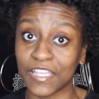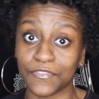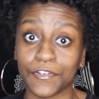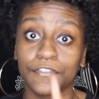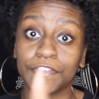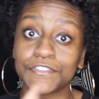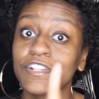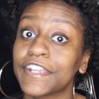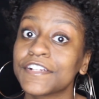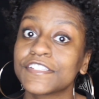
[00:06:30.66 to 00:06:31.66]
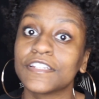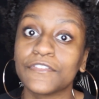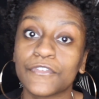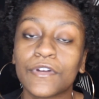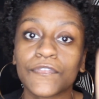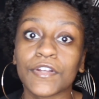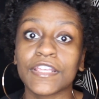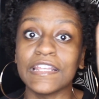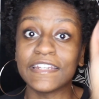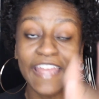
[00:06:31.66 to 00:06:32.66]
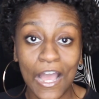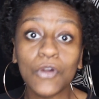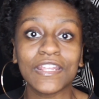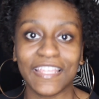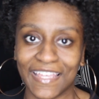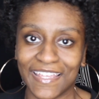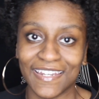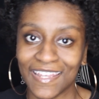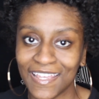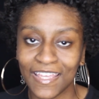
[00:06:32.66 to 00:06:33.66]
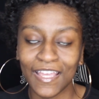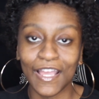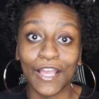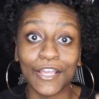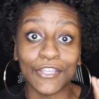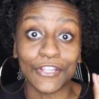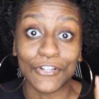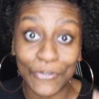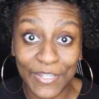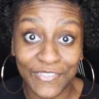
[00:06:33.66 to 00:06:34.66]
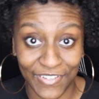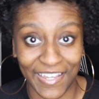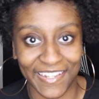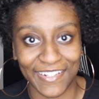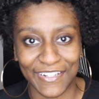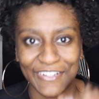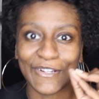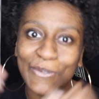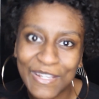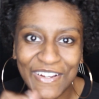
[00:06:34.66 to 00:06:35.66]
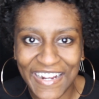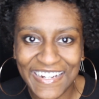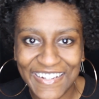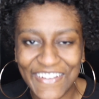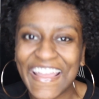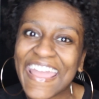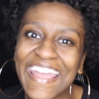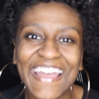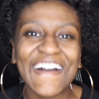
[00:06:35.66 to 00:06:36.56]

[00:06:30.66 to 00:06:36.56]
for future Kirsten, if you ever get down again, you're doing fine, you're doing great, okay?